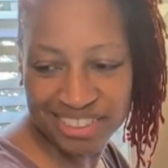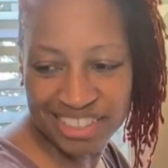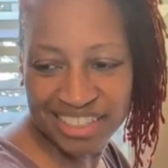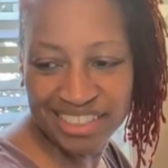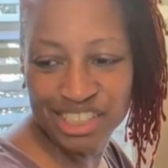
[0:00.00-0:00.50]

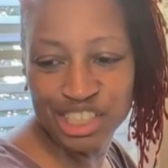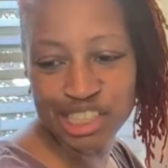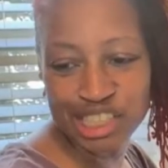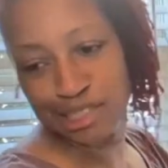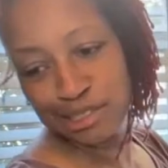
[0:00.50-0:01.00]
It
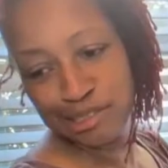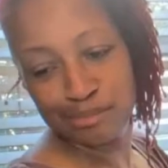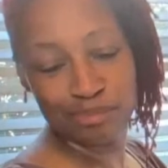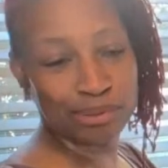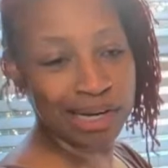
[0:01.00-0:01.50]
looks
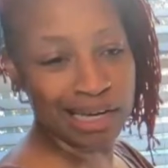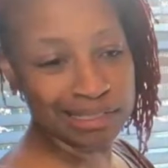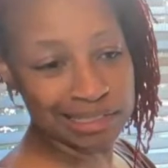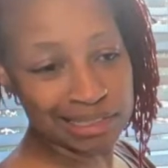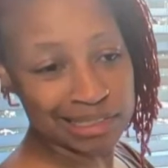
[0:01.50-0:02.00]

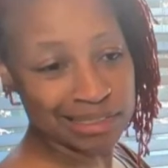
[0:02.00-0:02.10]
pressed,